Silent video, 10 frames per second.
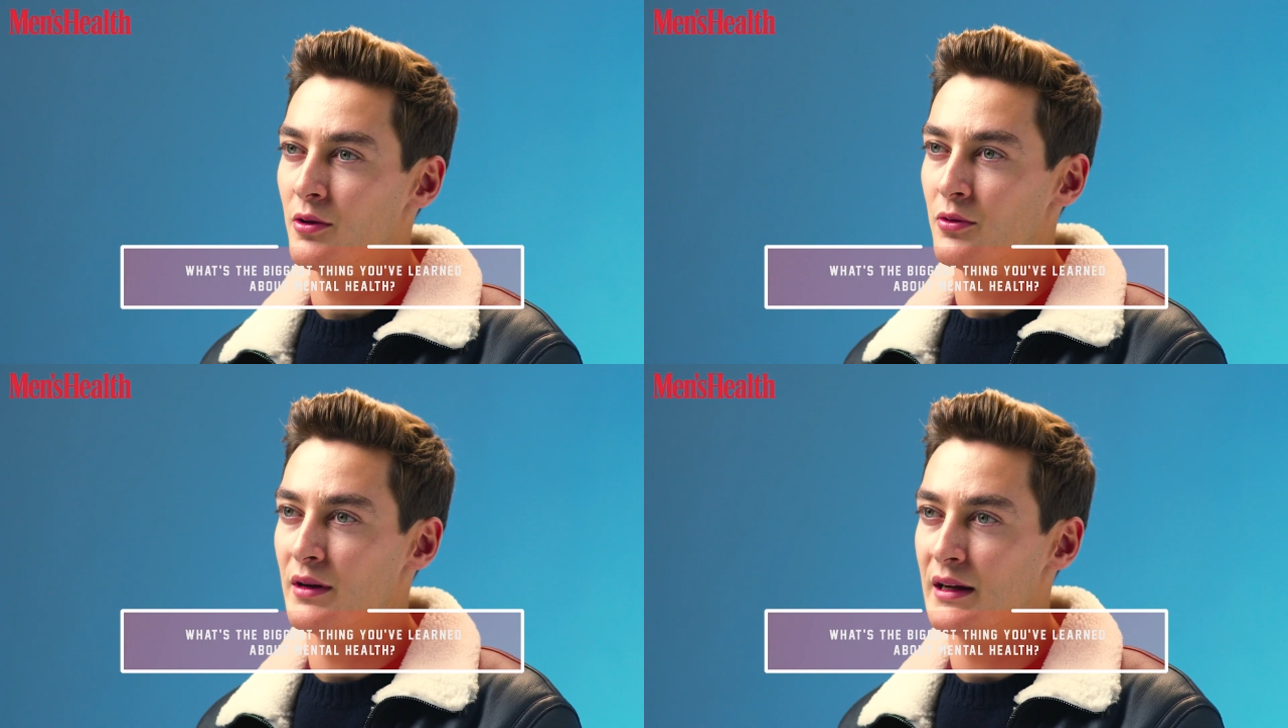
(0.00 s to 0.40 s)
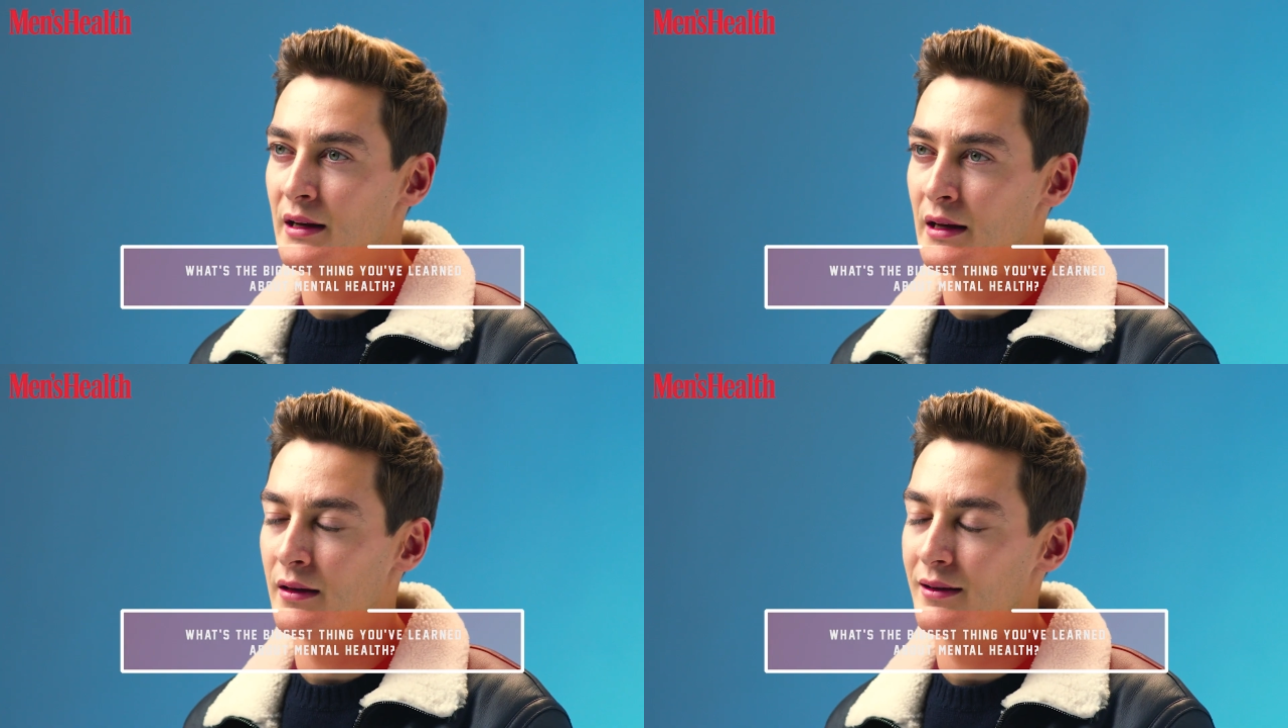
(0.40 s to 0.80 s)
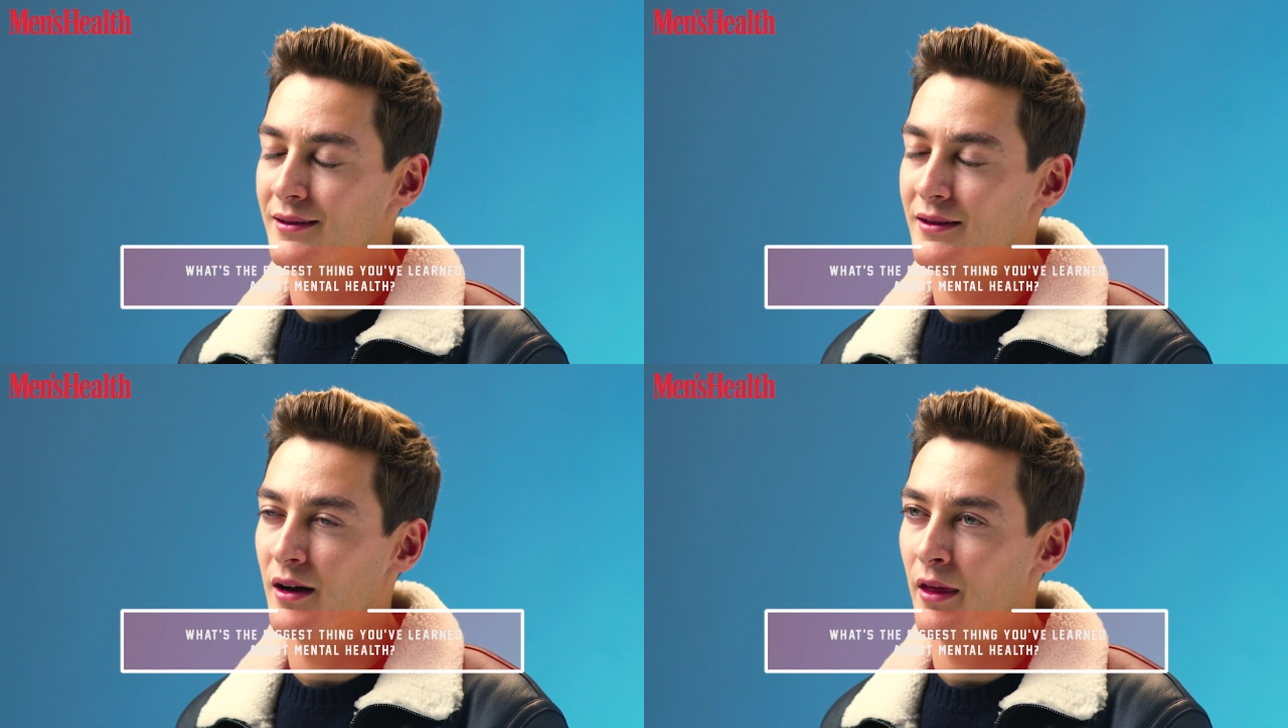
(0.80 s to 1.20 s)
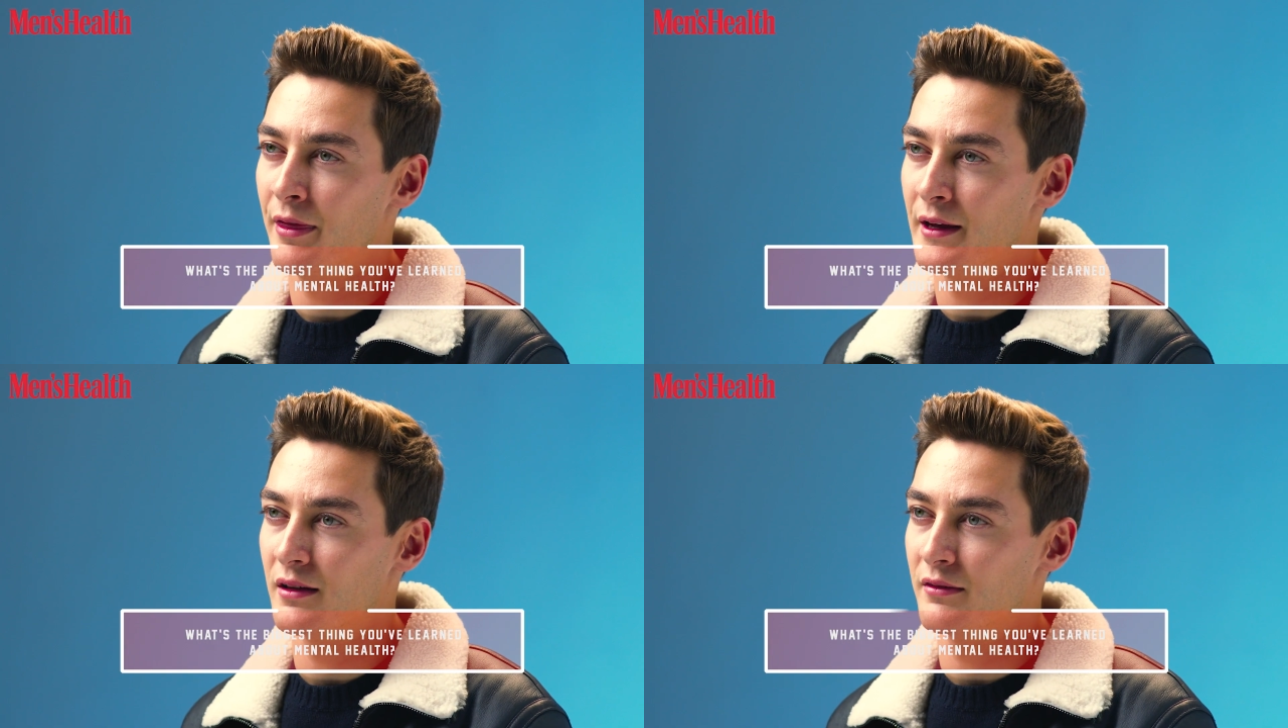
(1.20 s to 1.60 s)
who need it. I
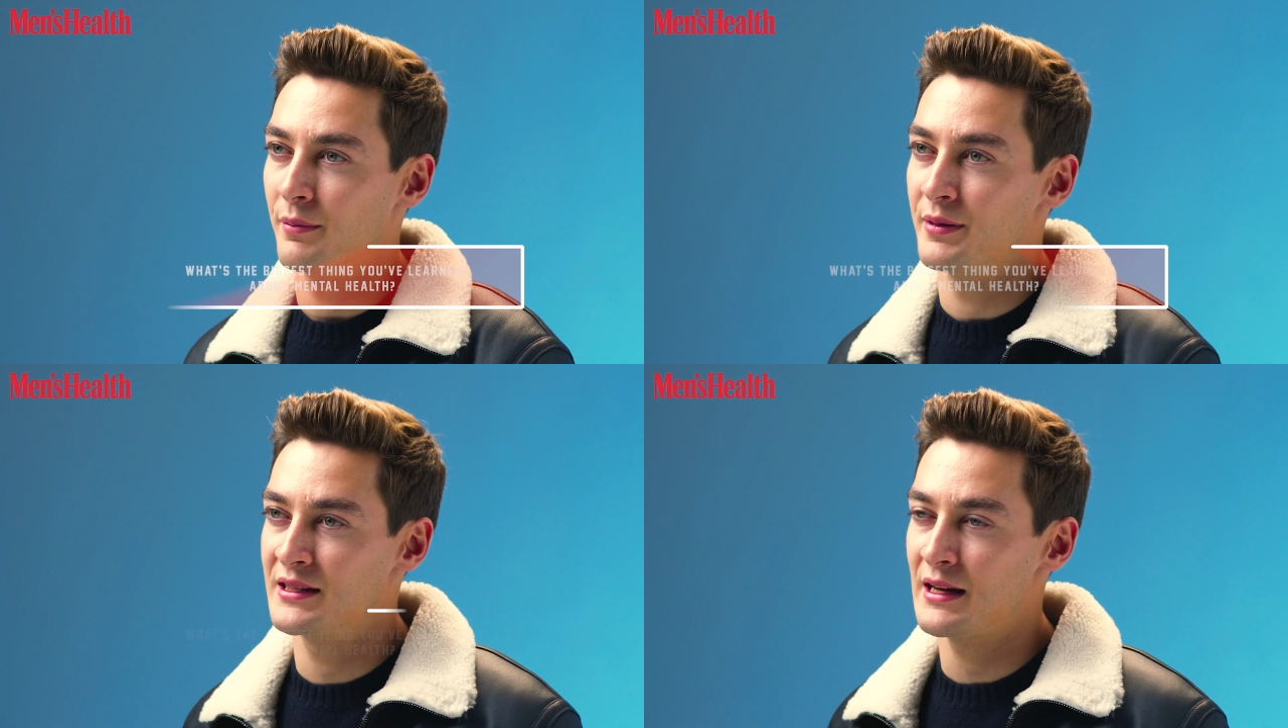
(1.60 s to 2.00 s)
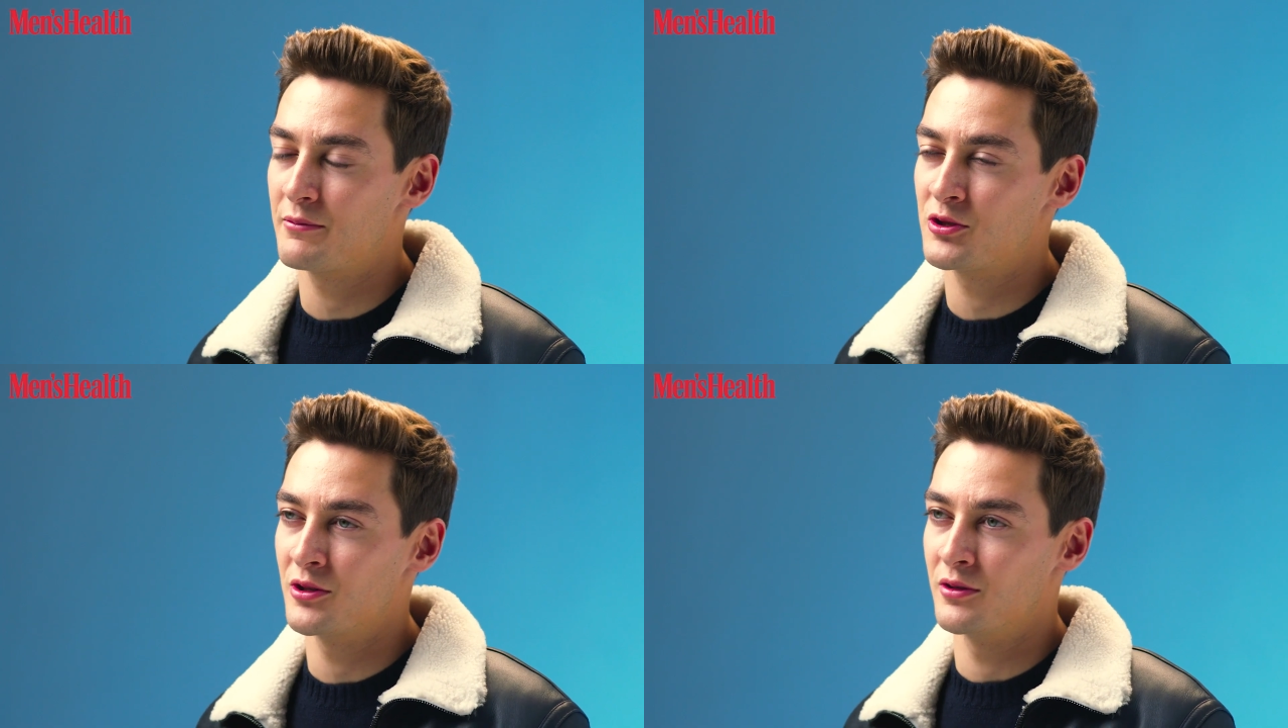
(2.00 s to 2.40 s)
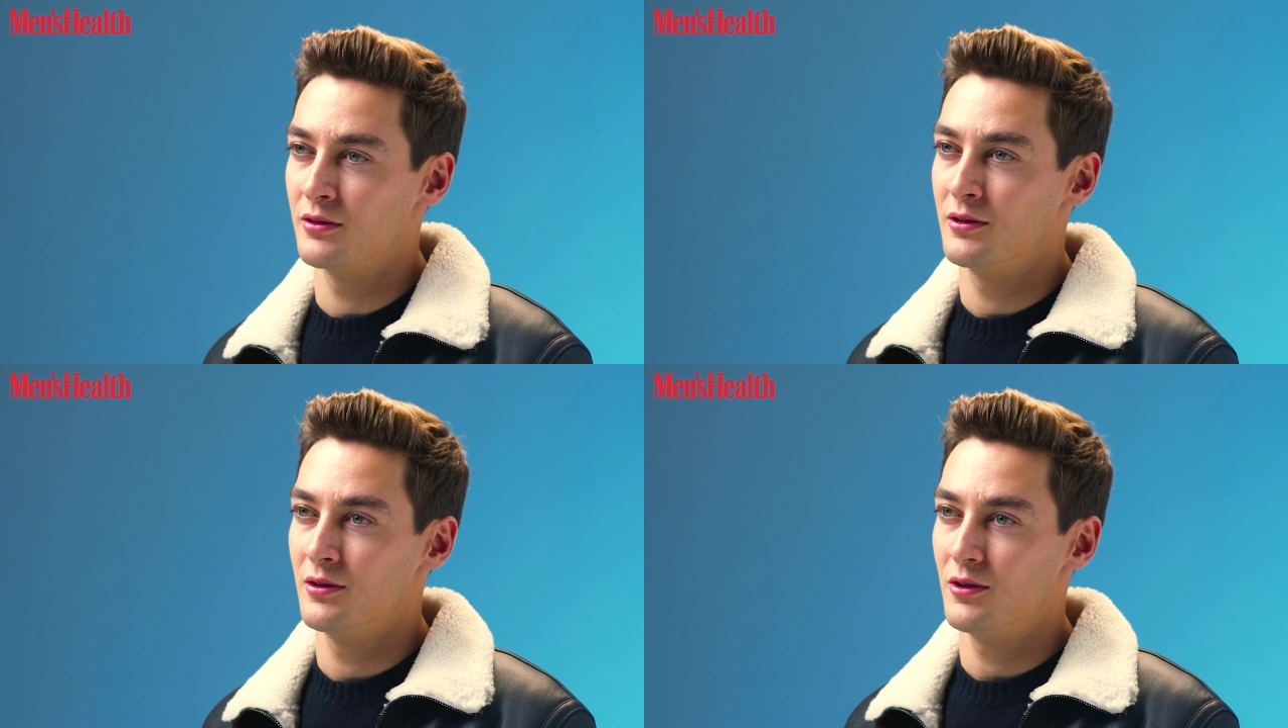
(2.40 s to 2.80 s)
think the perception